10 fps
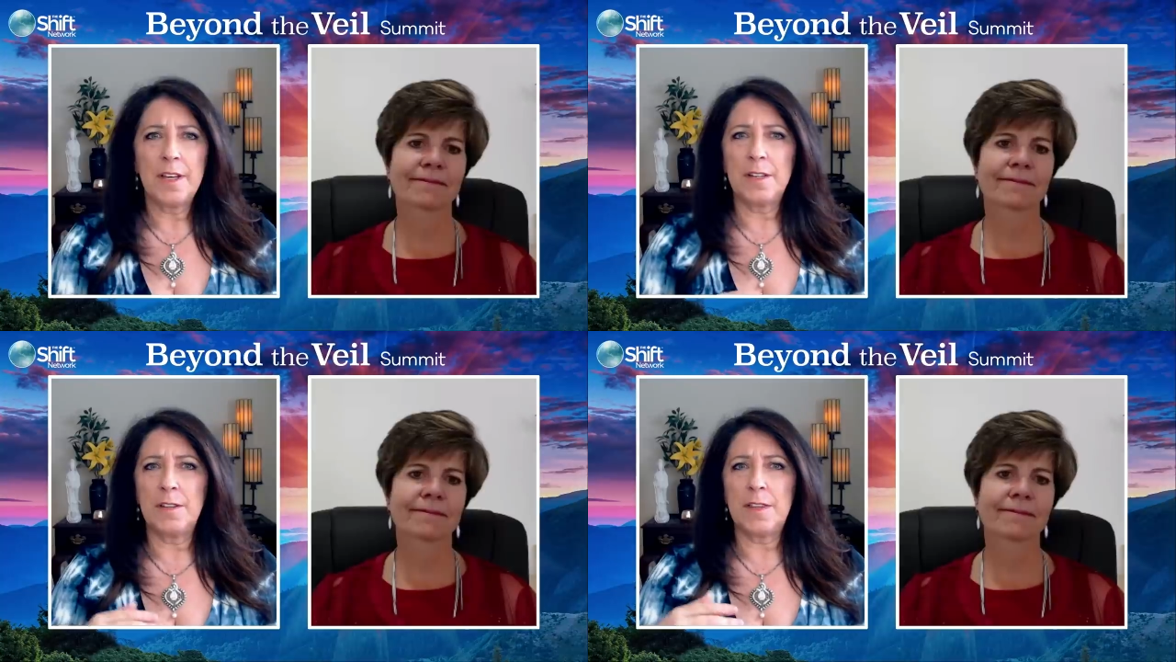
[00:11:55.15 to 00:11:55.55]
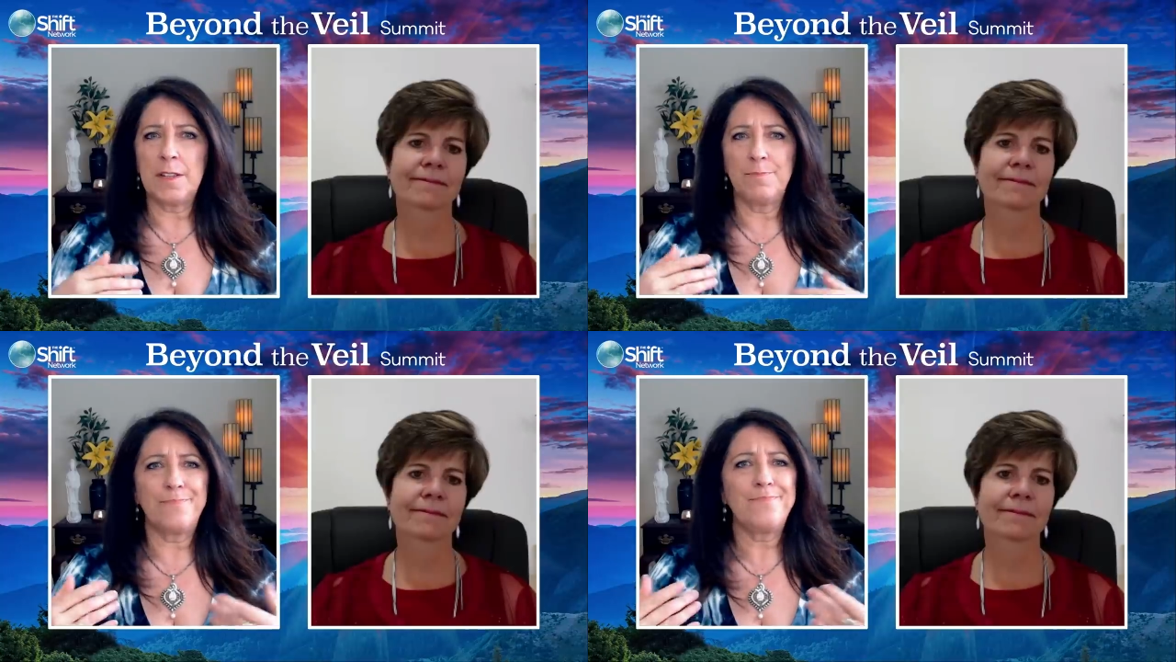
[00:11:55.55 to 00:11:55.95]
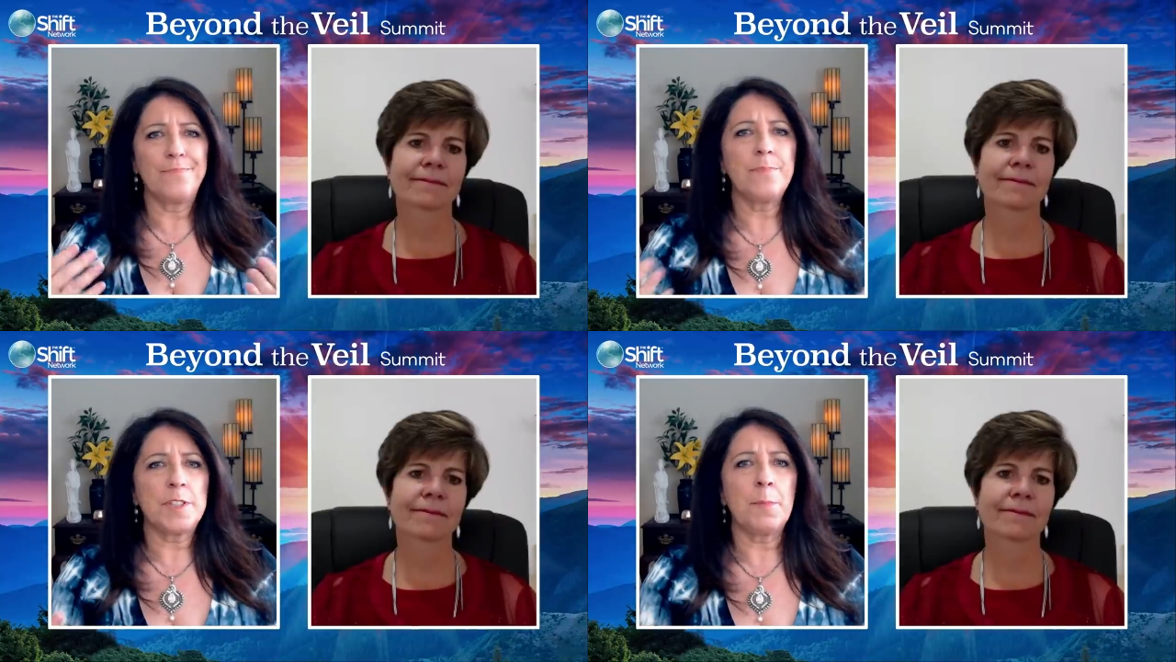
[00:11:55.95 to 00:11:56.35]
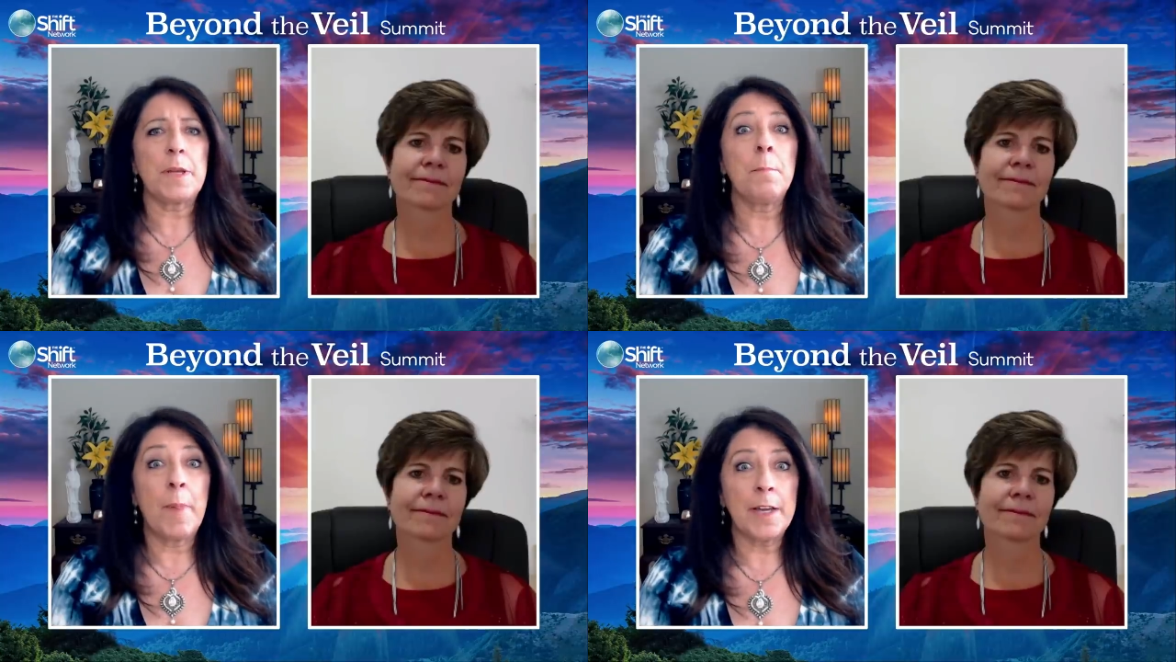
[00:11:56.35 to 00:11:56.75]
Speaker 1: eh, that
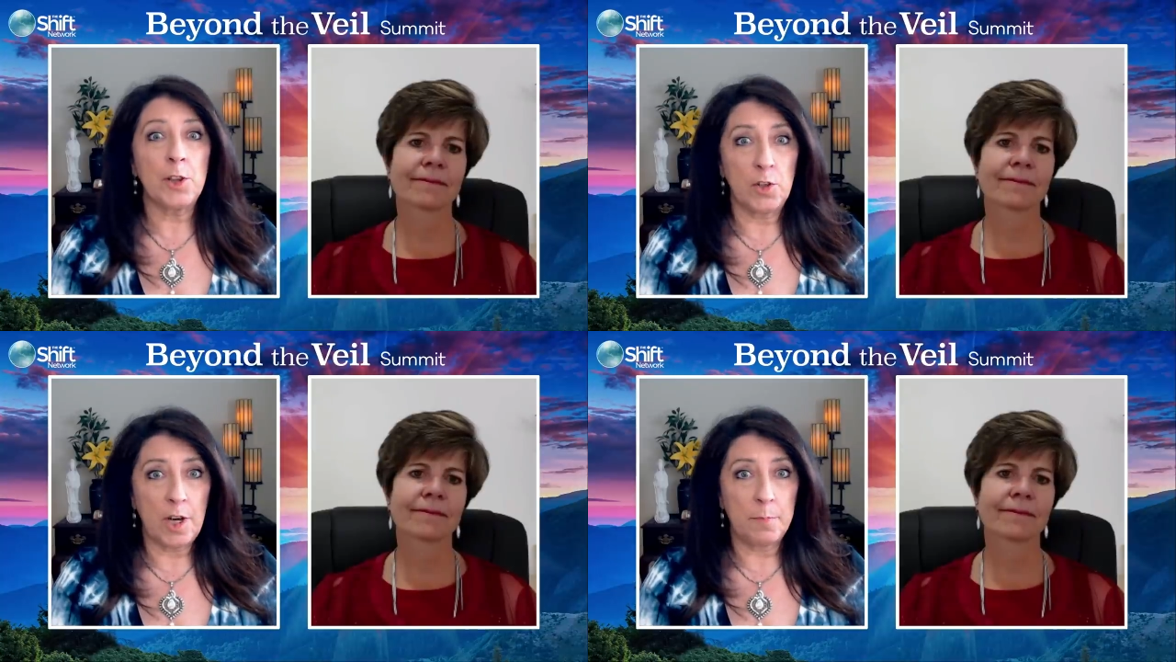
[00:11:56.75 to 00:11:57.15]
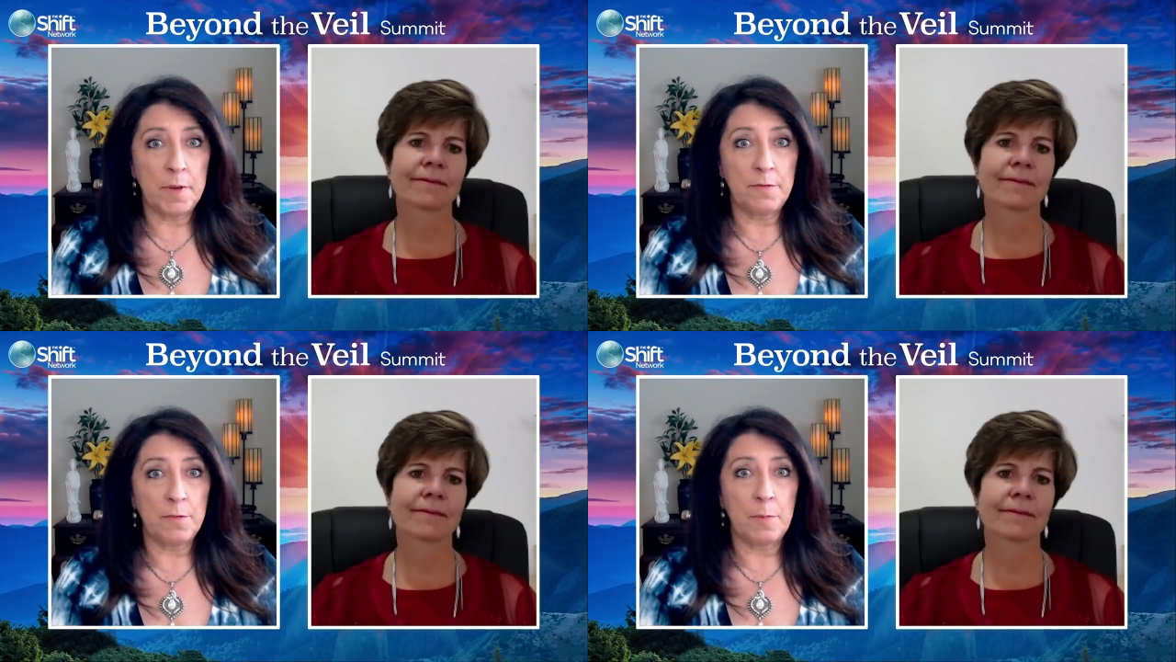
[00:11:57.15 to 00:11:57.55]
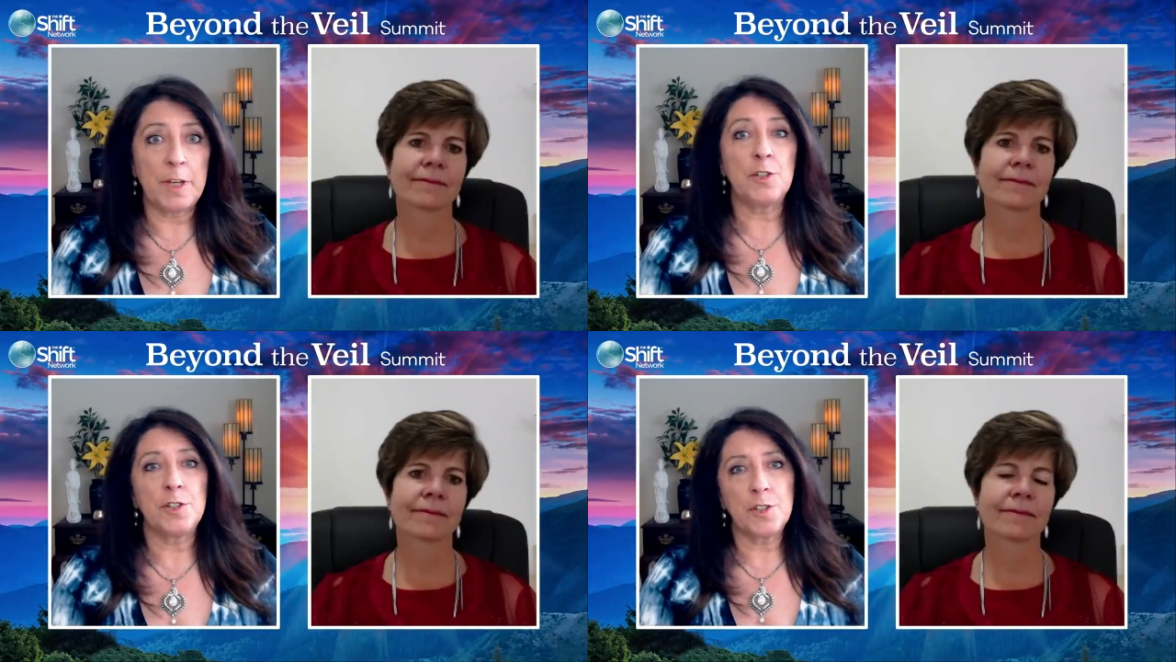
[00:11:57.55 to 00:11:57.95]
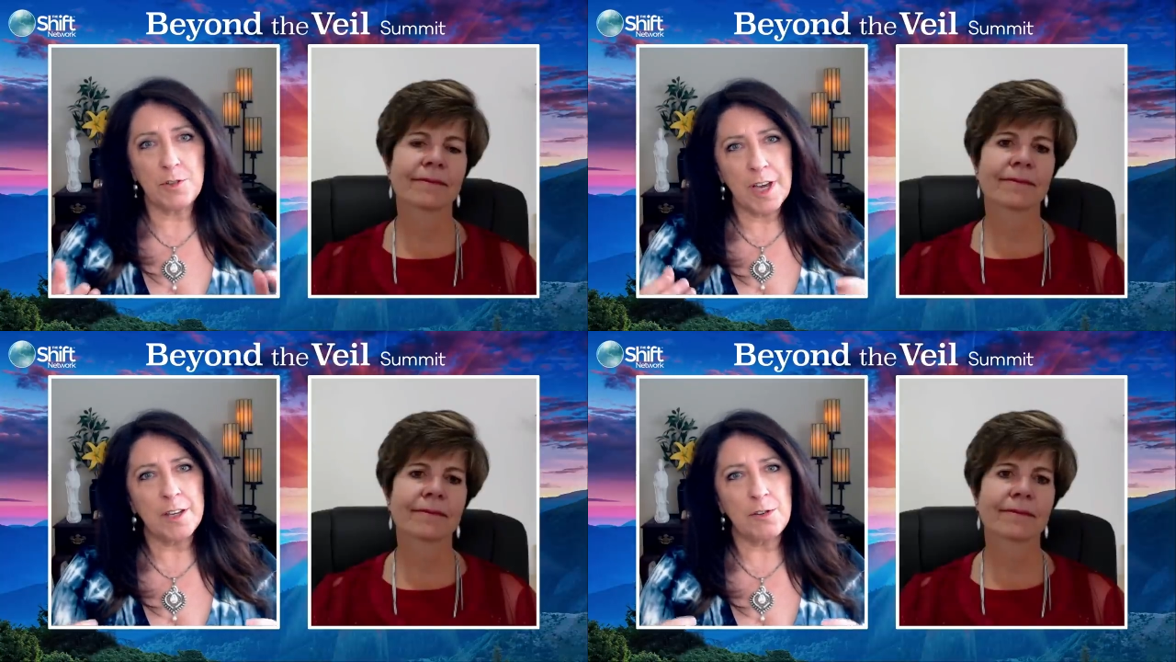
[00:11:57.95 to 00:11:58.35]
somebody might look up information.
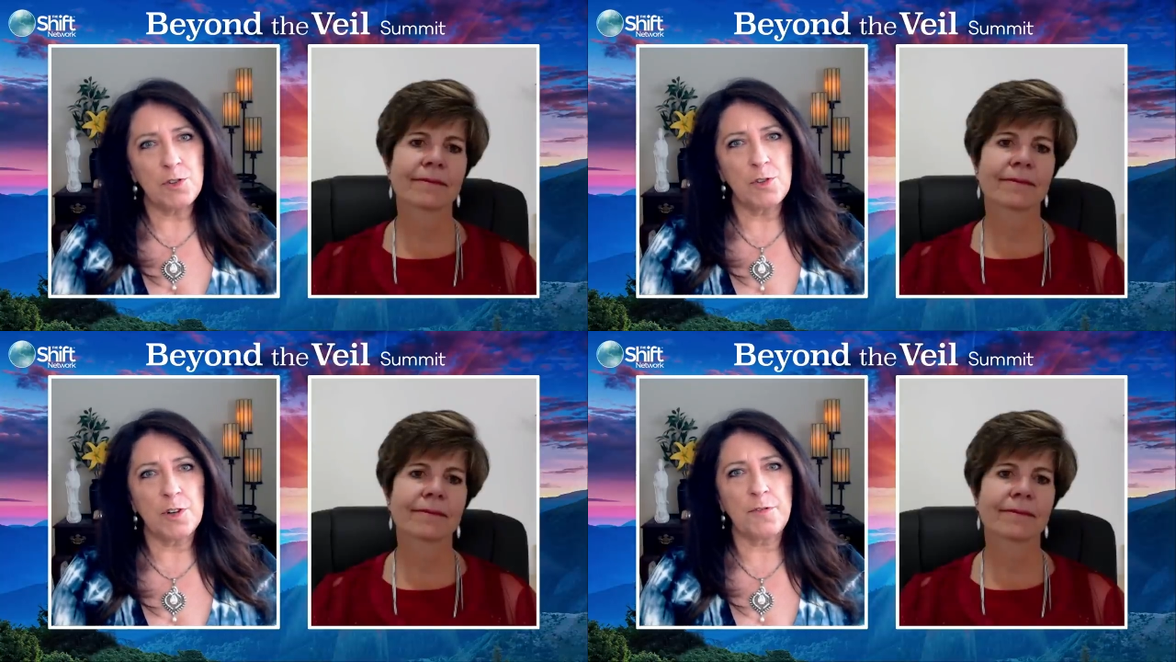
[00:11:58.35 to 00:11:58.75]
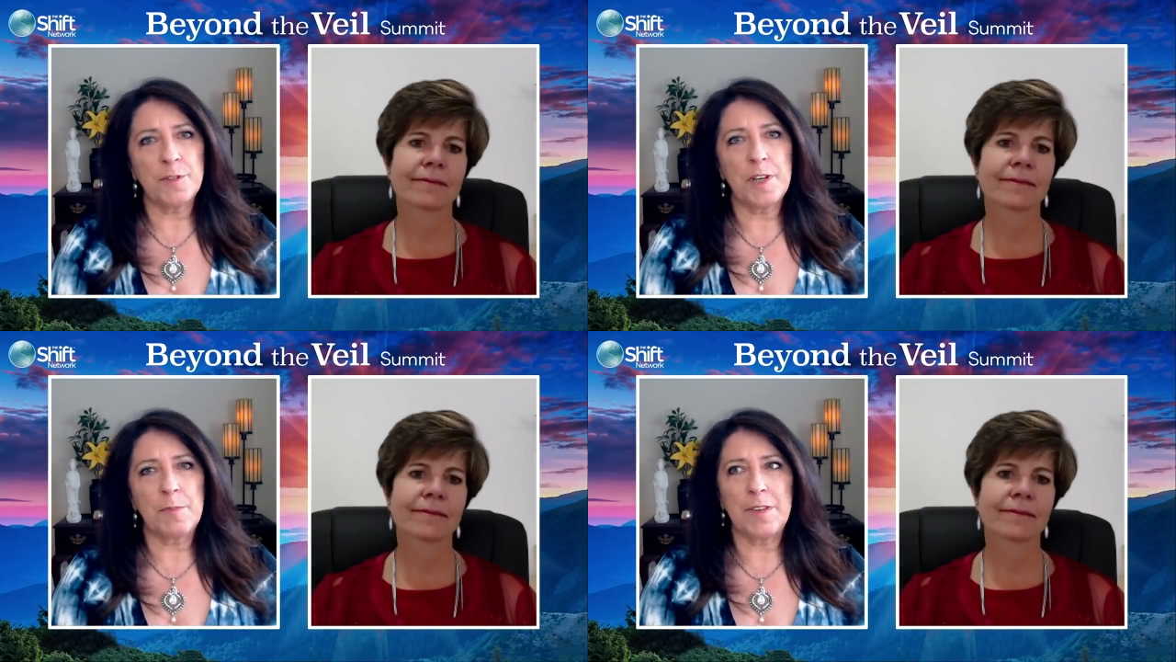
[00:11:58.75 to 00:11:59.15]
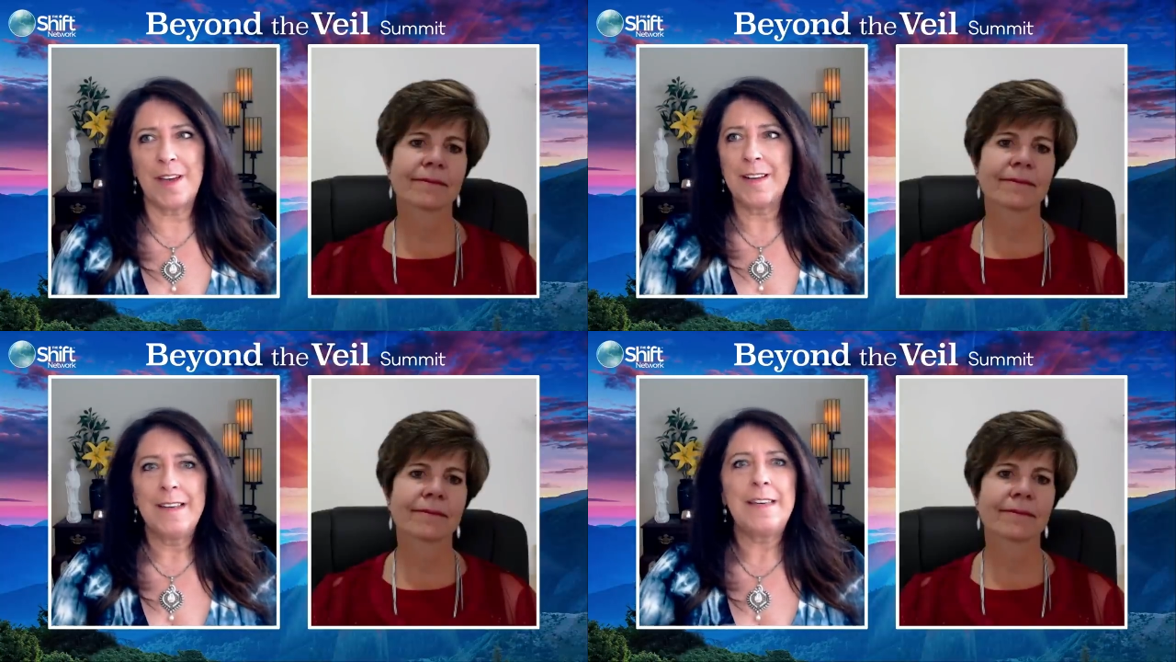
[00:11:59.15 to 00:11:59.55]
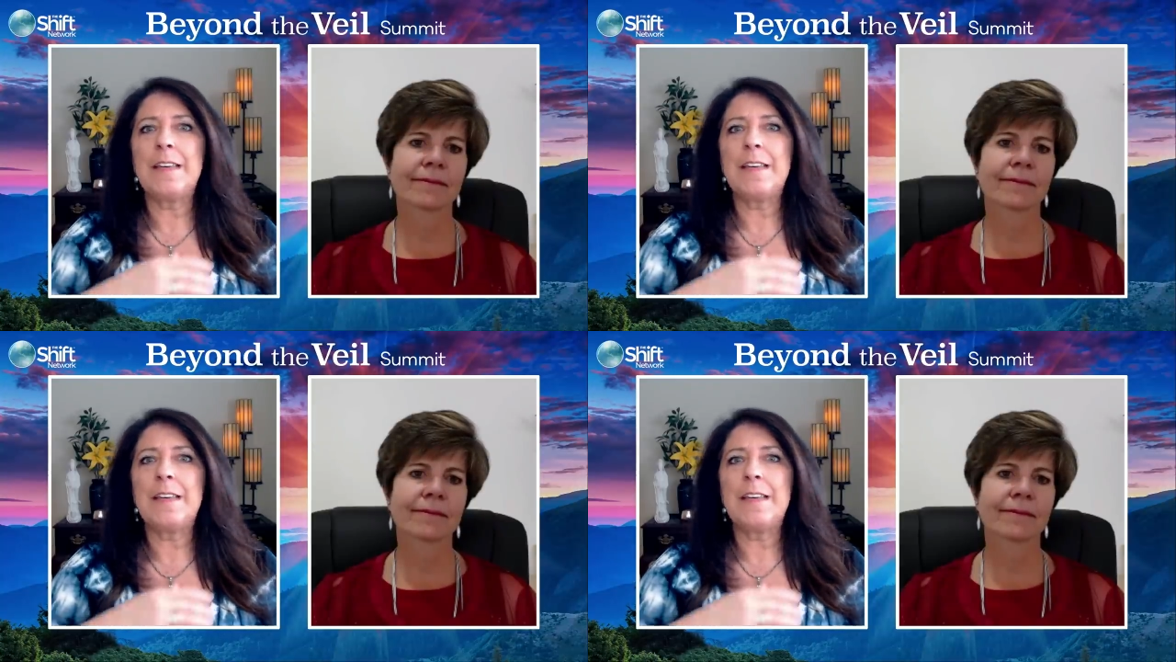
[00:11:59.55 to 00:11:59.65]
So yeah, you do look for something that